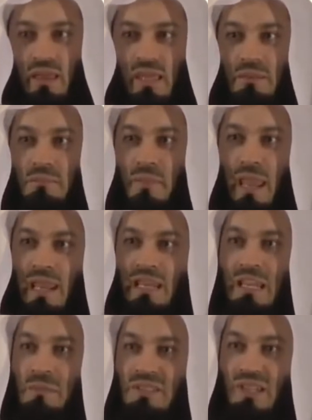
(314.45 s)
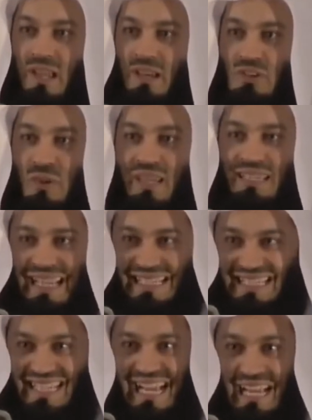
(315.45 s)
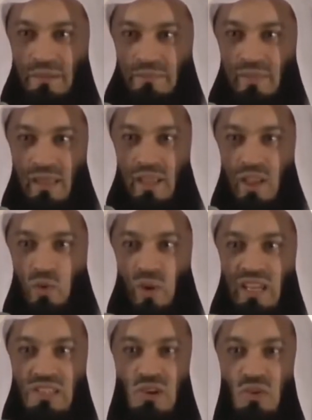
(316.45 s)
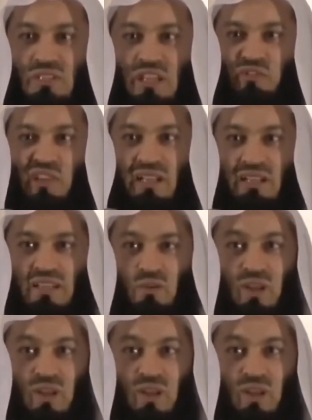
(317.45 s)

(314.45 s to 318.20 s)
that made him turn to it at a time when it's so difficult.